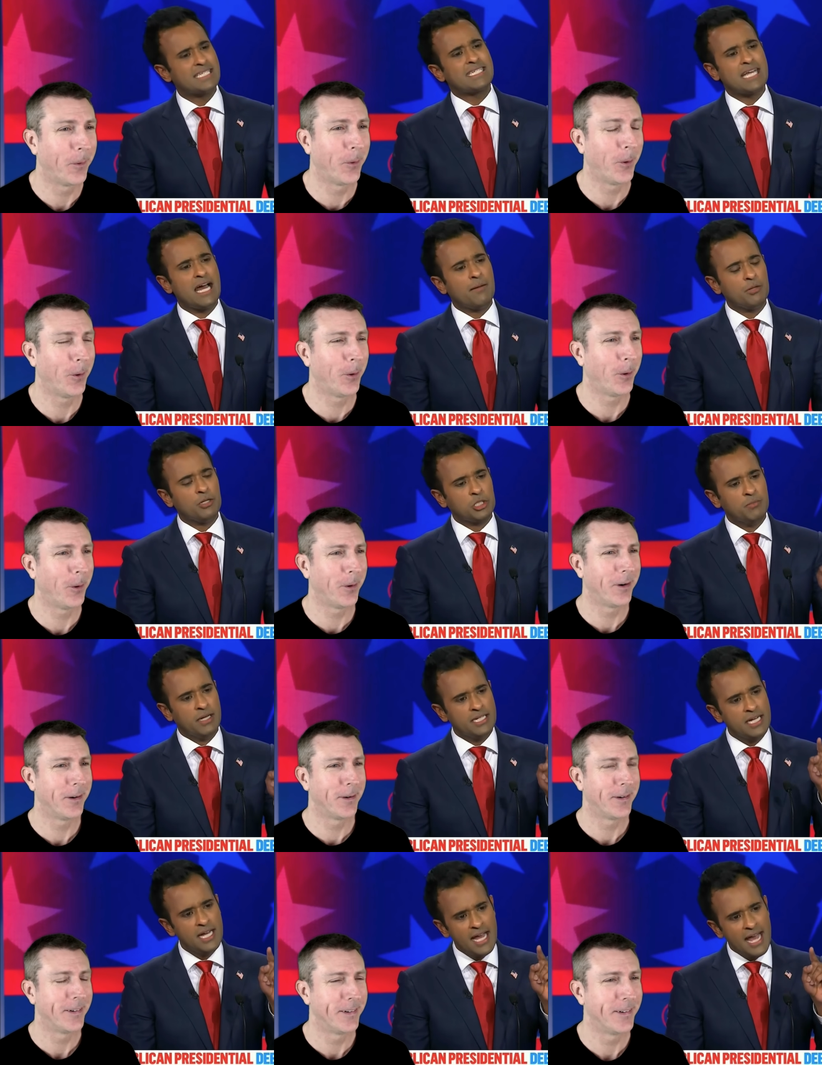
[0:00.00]

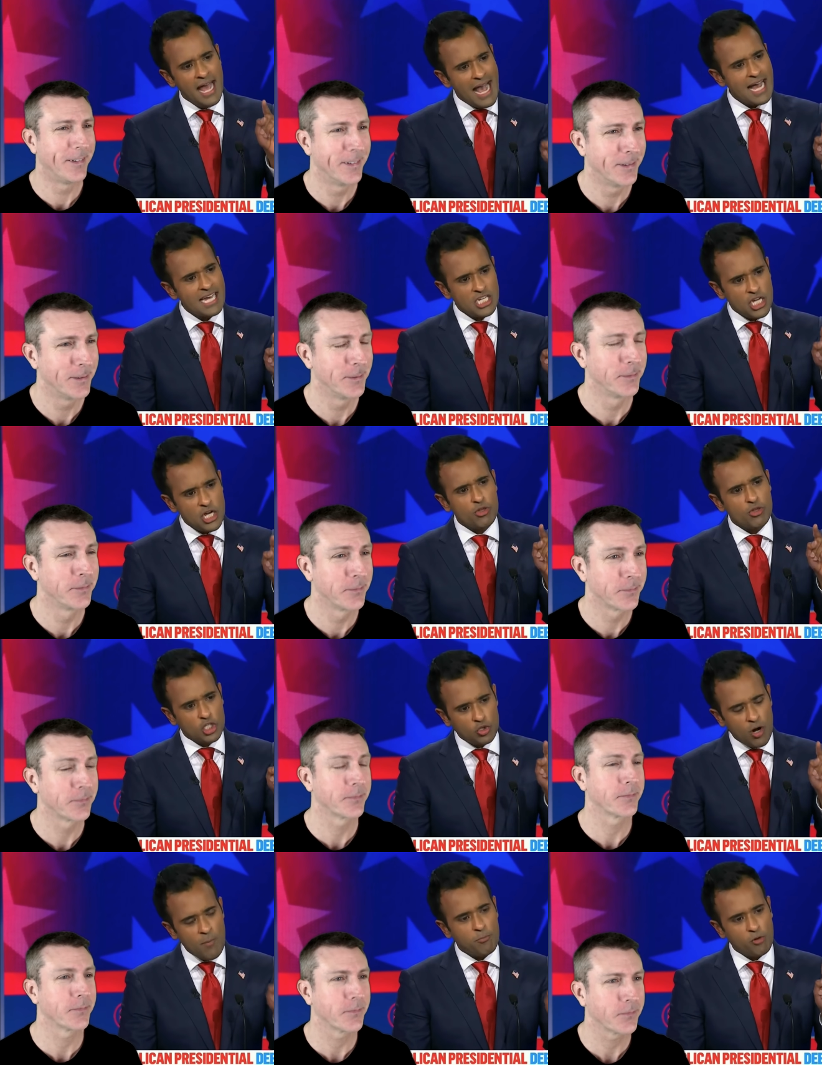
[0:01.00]
Speaker 1: establishment. Ask you the
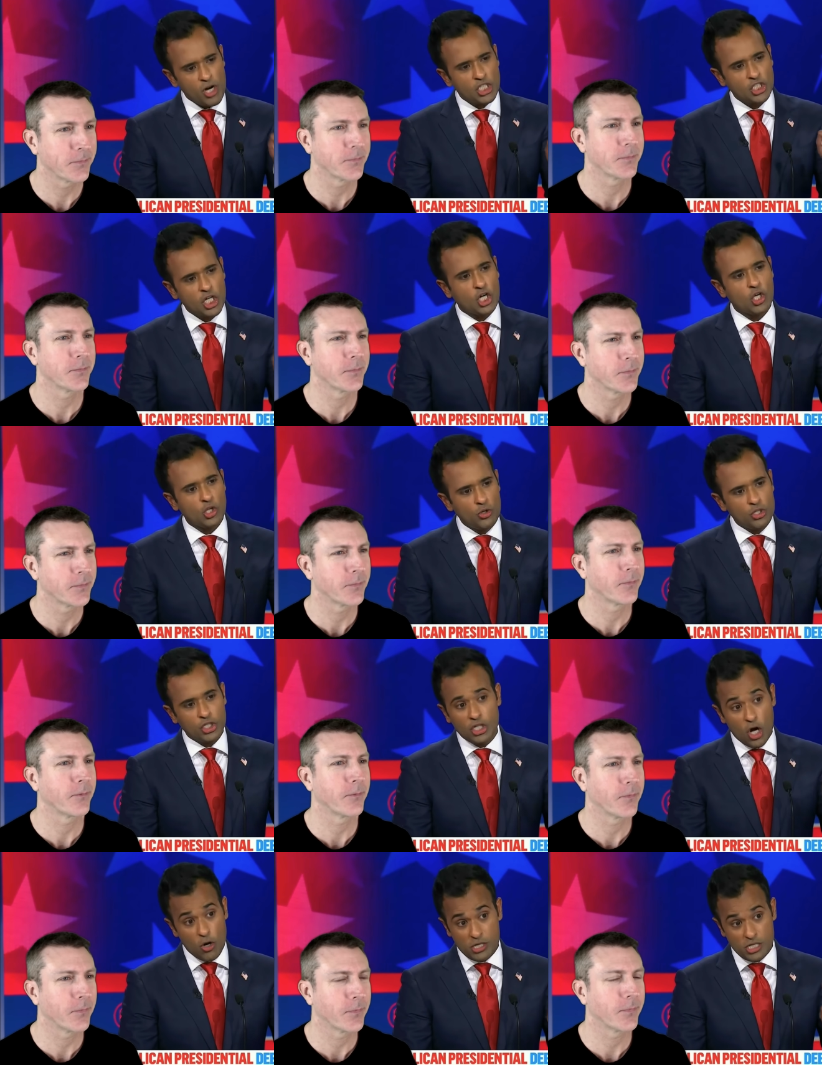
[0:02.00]
Trump Russia
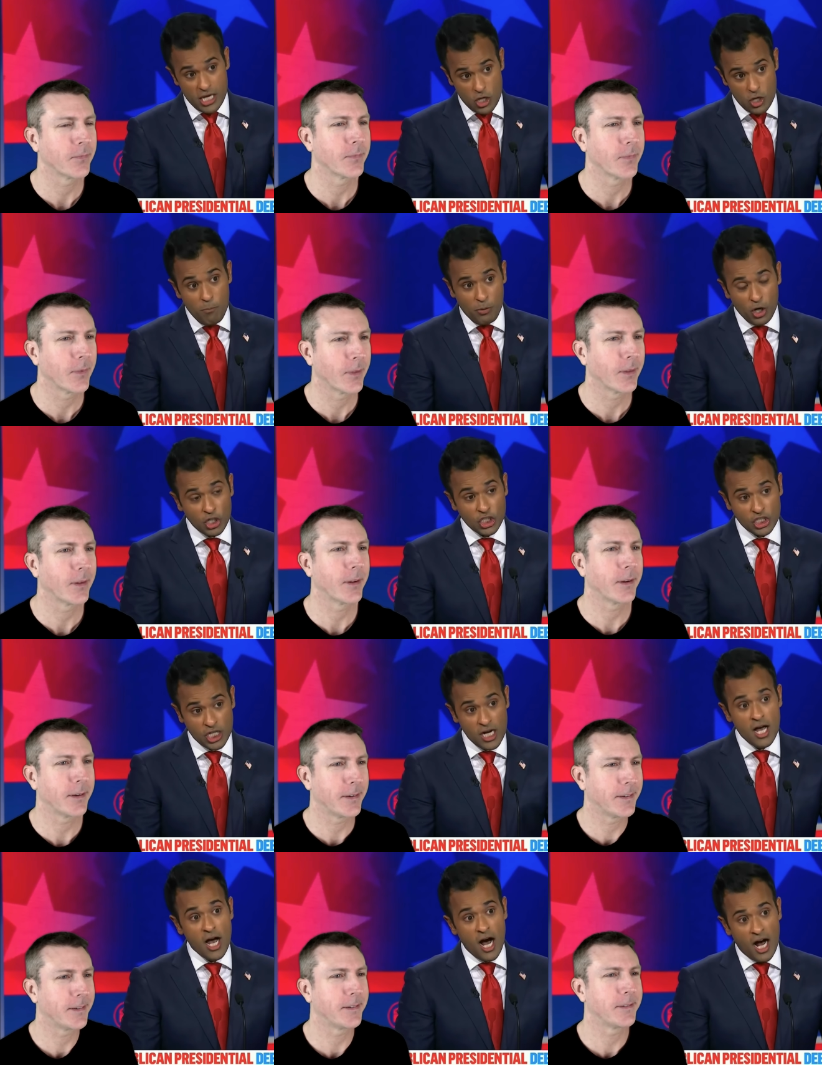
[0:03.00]
collusion hoax that you
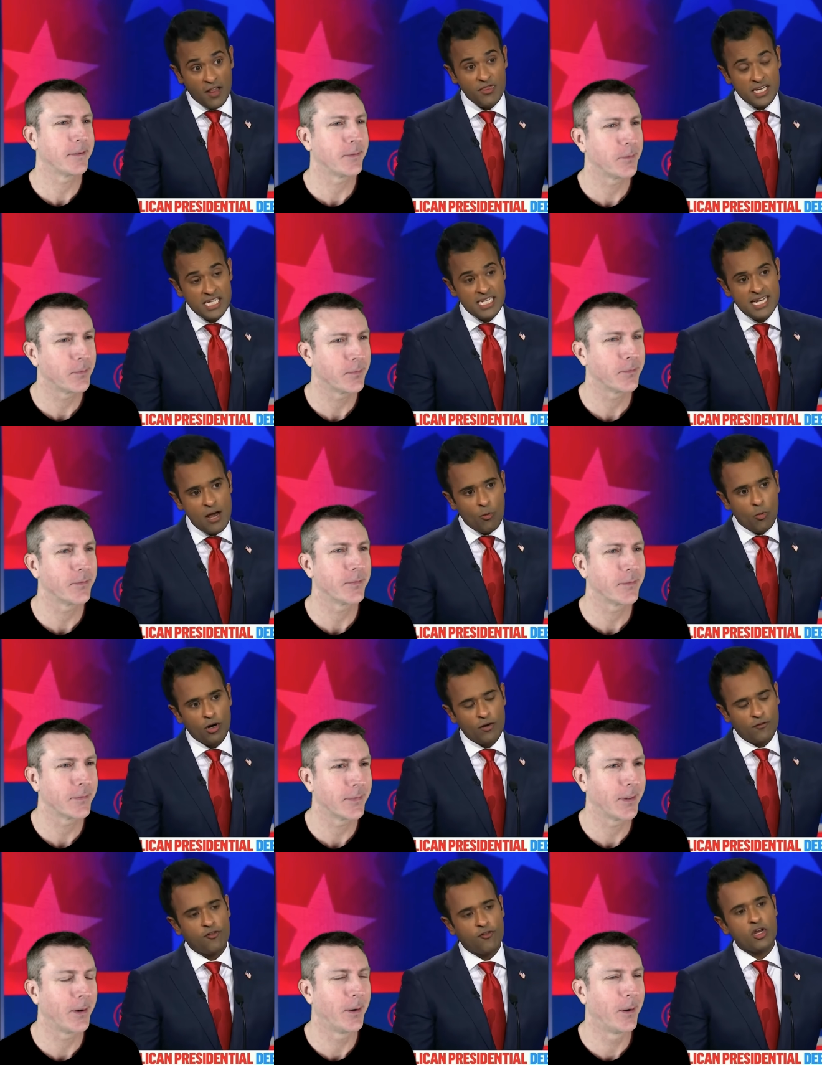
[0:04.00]
pushed on this
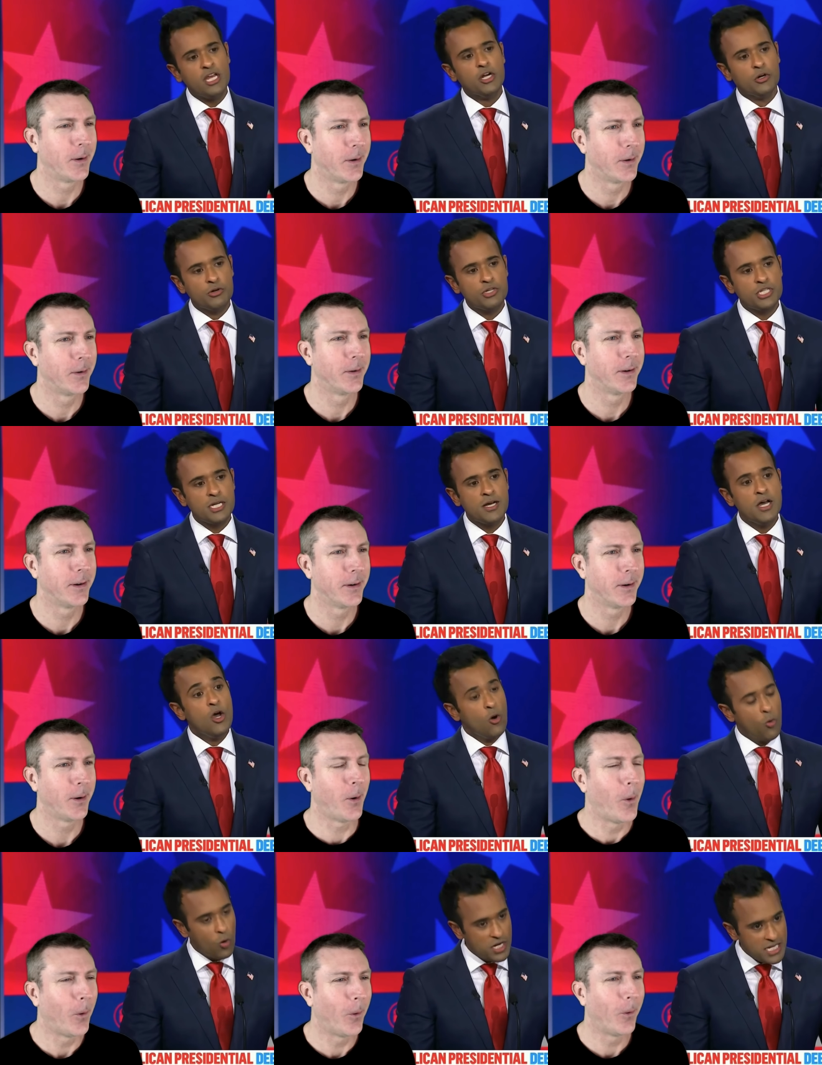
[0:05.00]
network for
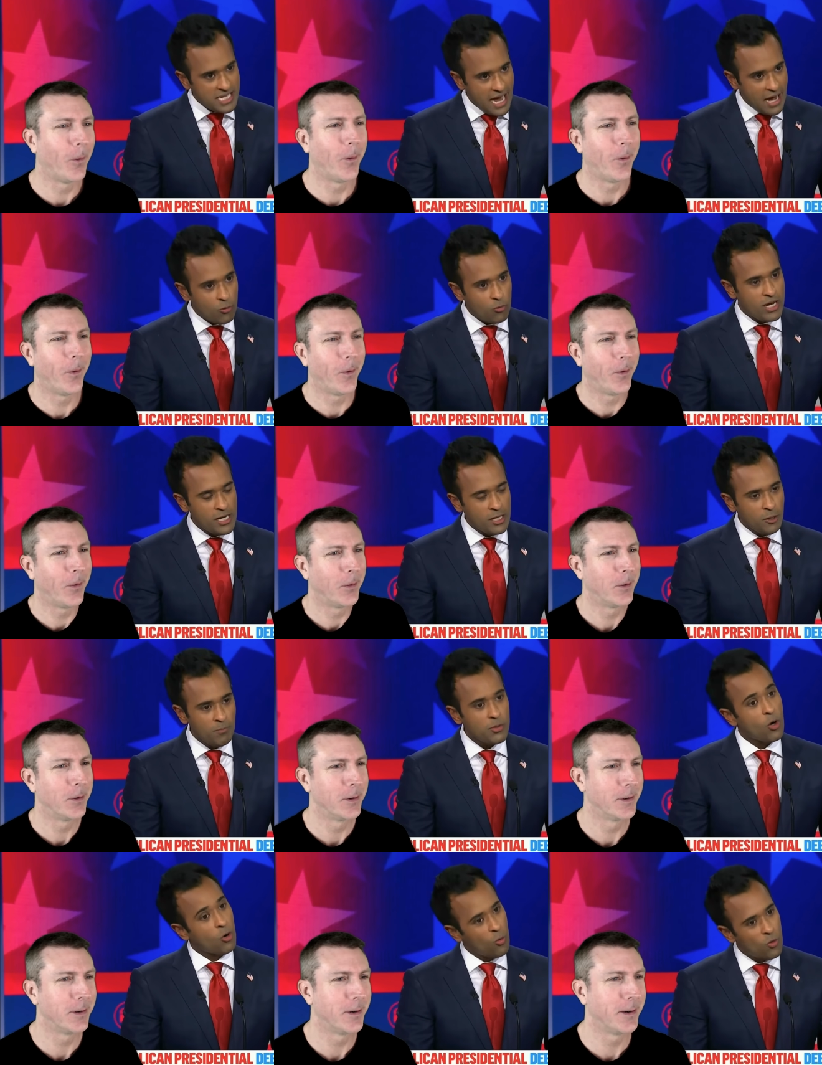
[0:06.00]
years. Was that
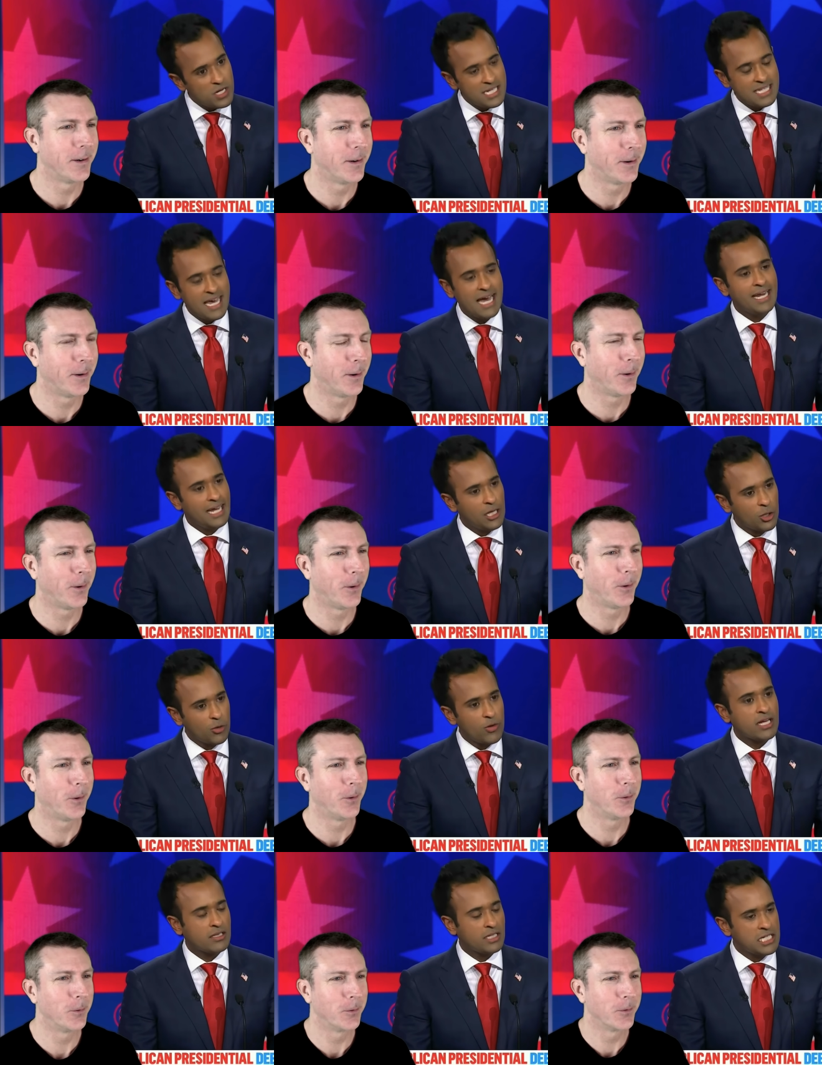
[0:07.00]
real or was that
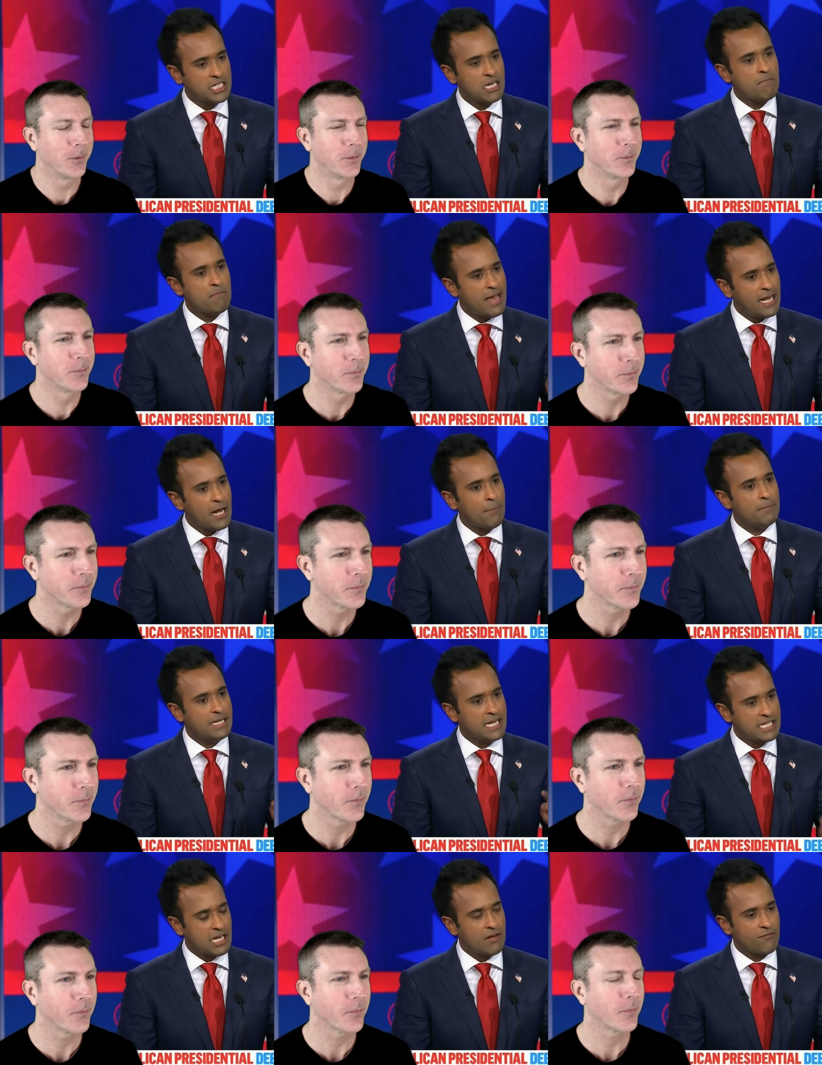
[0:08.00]
Hillary Clinton made up
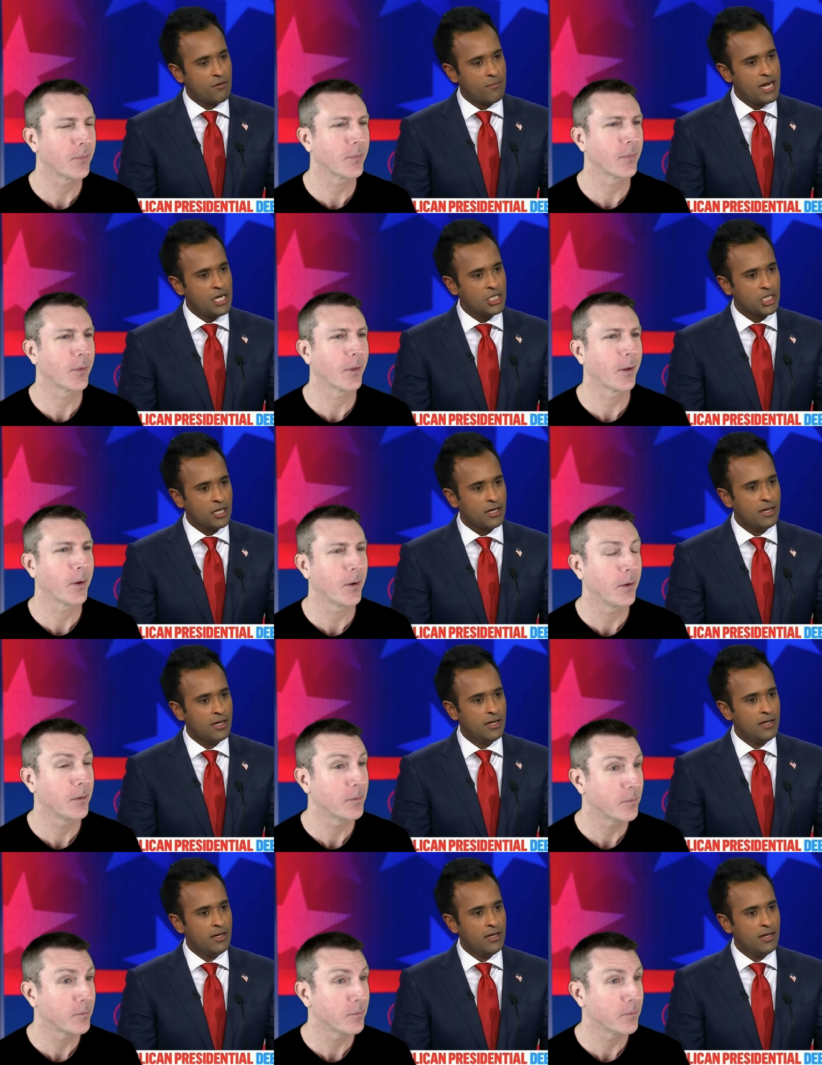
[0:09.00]
disinformation?